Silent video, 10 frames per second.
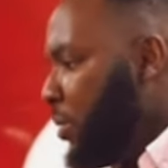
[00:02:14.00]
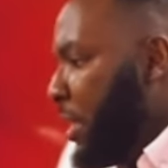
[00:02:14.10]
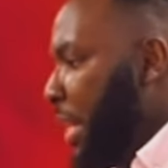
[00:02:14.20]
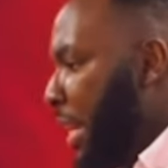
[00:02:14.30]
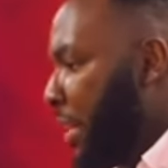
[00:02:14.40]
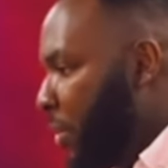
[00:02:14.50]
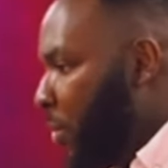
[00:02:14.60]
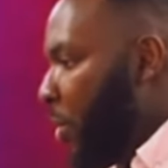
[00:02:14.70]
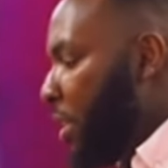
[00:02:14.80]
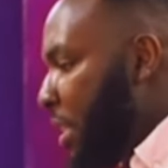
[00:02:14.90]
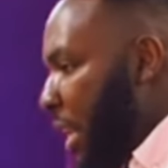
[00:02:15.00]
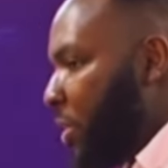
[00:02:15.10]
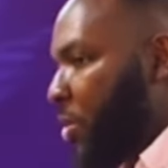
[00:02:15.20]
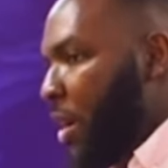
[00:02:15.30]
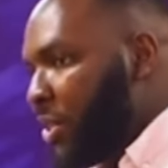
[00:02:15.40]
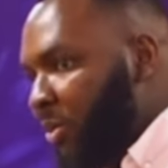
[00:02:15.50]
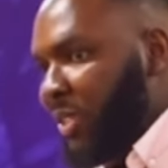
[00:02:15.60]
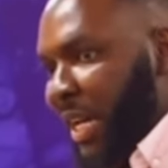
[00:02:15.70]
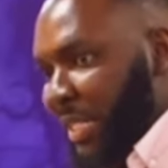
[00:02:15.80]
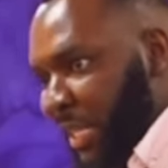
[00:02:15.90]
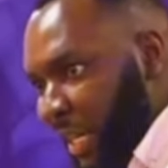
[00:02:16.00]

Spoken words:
like quality assurance officers in hell.